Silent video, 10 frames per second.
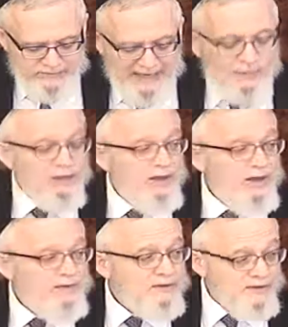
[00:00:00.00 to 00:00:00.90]
will
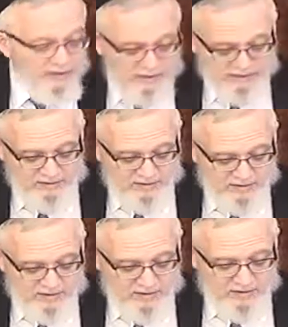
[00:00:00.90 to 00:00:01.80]
harden his heart.
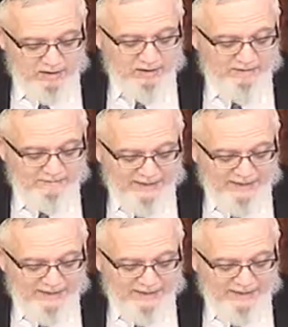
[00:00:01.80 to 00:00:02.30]
And